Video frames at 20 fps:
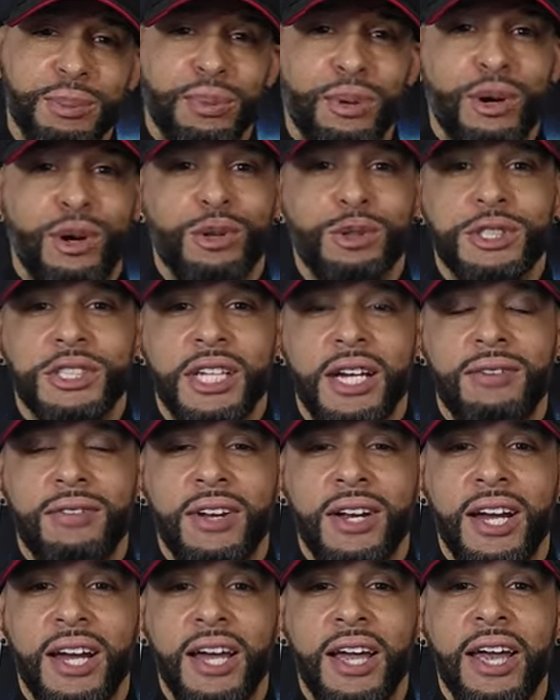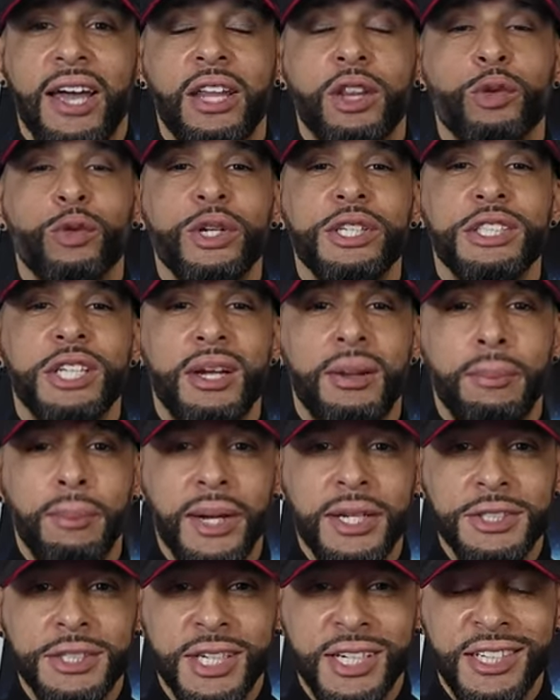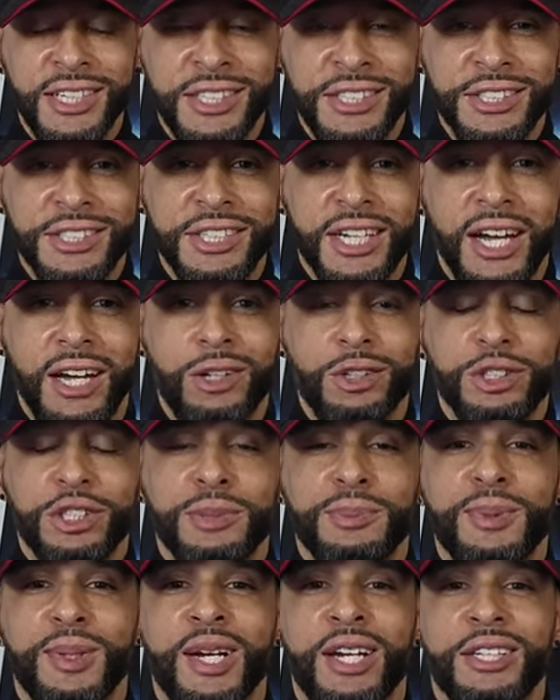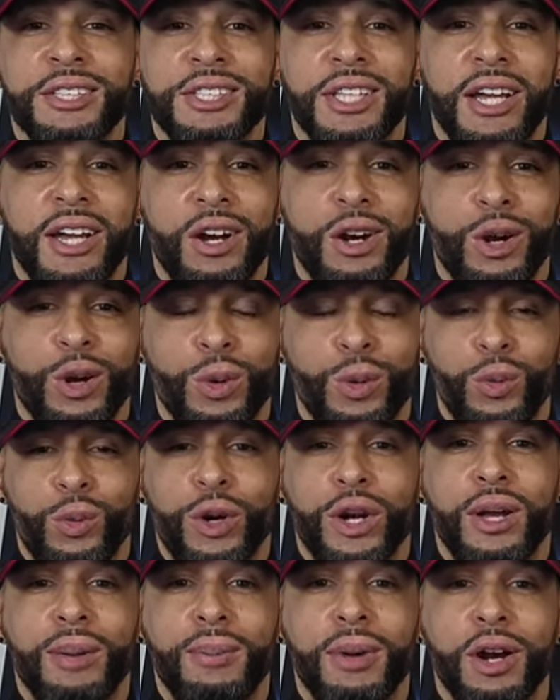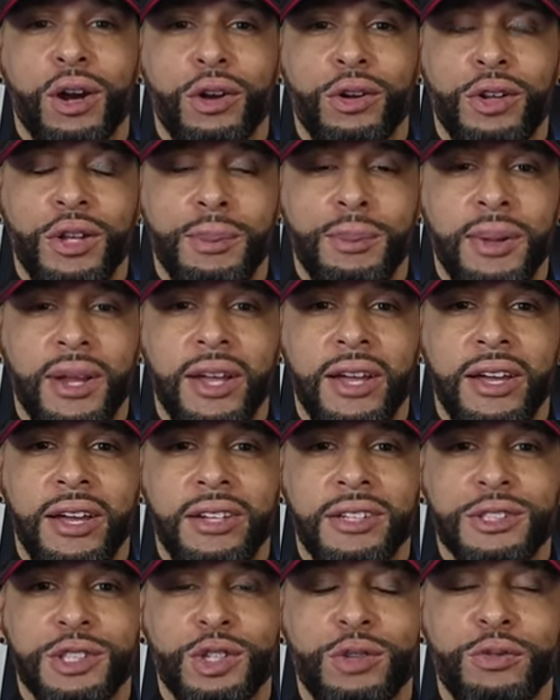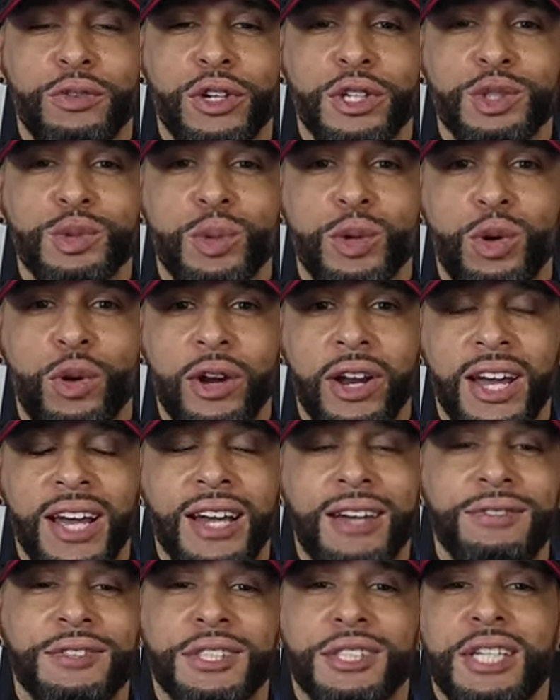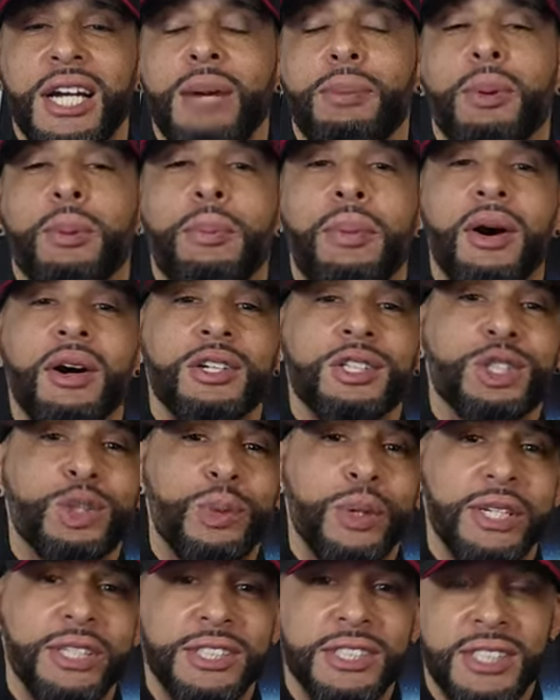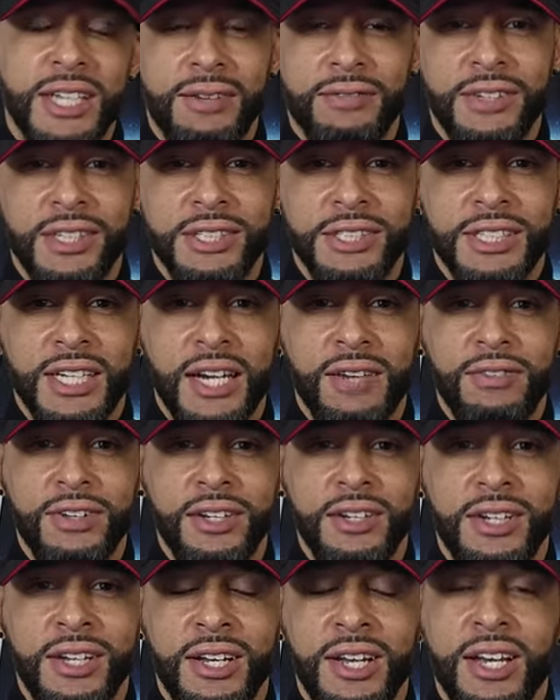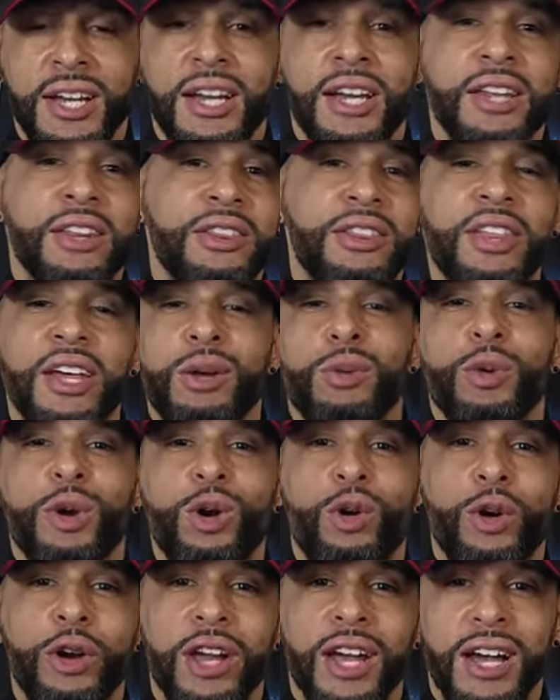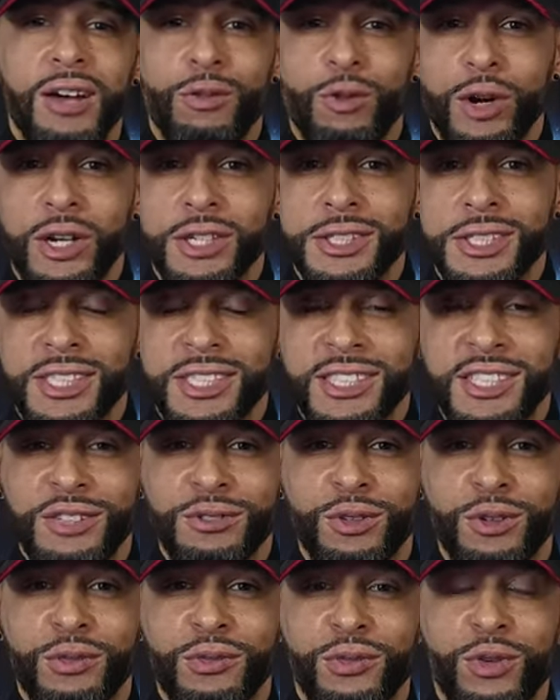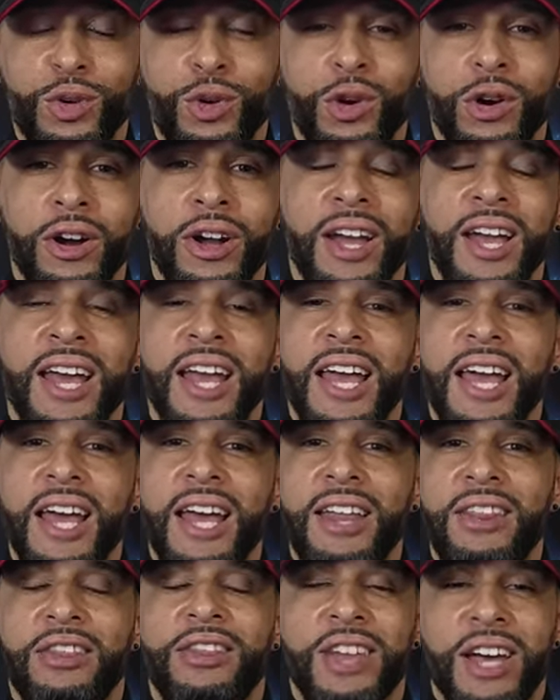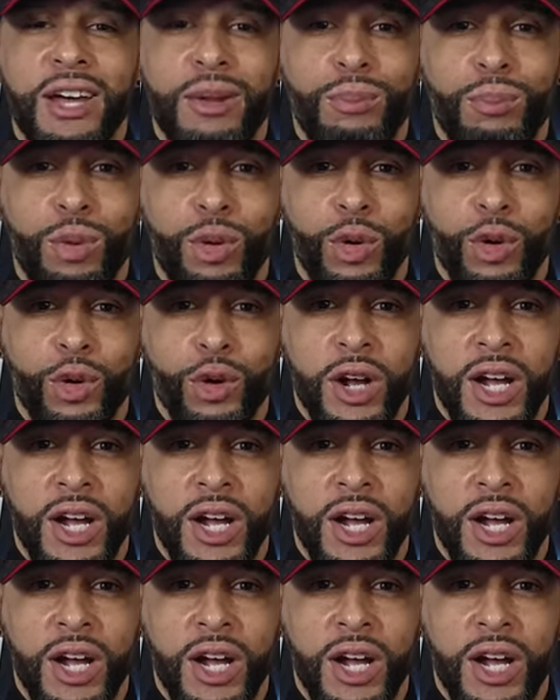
Pro seven i. And the reason I'm mentioning these titles is because they are what I'm currently playing. So first we're going to have Cyberpunk twenty seventy-seven. Then we're going to have Resident Evil four, and then Mortal